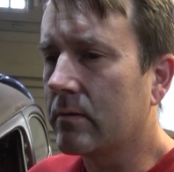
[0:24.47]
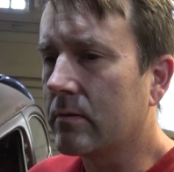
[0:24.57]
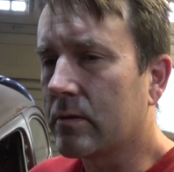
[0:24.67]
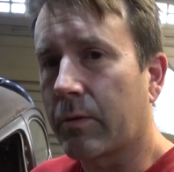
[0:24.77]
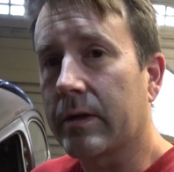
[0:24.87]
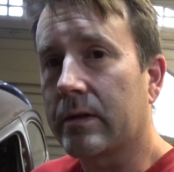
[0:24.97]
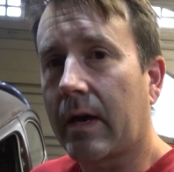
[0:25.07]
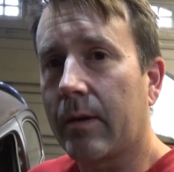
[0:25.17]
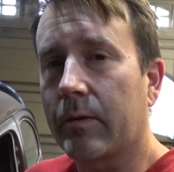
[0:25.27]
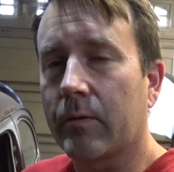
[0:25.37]

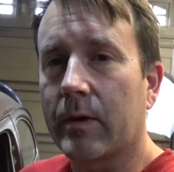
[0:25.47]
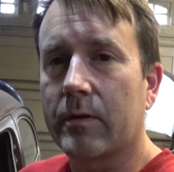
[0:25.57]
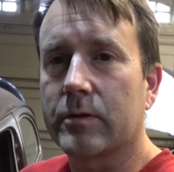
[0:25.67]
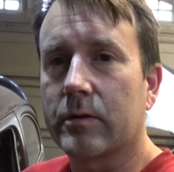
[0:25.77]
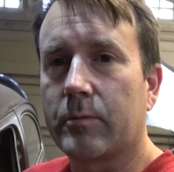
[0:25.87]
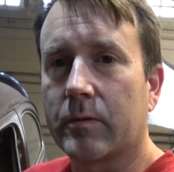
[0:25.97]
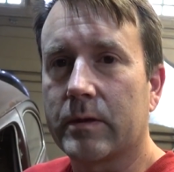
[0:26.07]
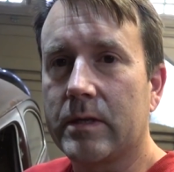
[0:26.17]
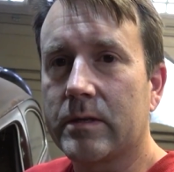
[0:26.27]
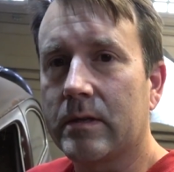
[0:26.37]
springtime when the weather's a little more
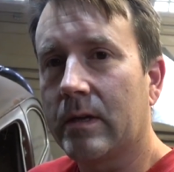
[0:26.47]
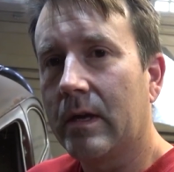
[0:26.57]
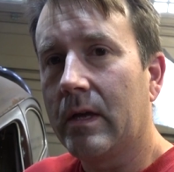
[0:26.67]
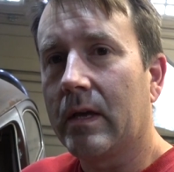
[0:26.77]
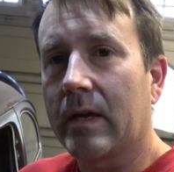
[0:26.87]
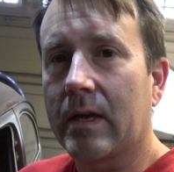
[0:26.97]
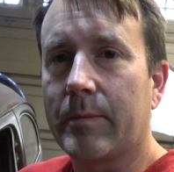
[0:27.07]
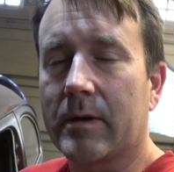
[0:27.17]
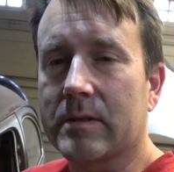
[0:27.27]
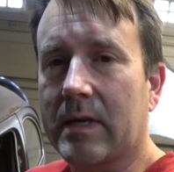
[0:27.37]
decent, get him
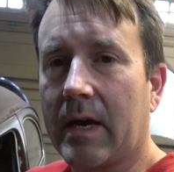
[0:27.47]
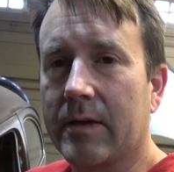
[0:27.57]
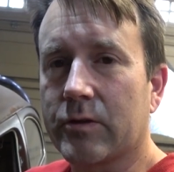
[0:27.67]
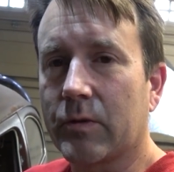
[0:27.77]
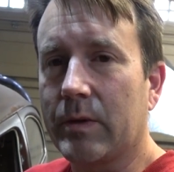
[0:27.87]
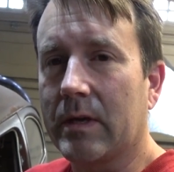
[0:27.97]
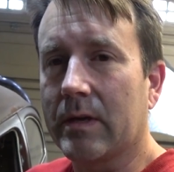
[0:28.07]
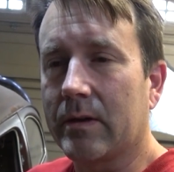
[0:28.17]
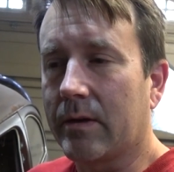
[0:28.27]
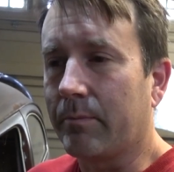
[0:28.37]
outside so we can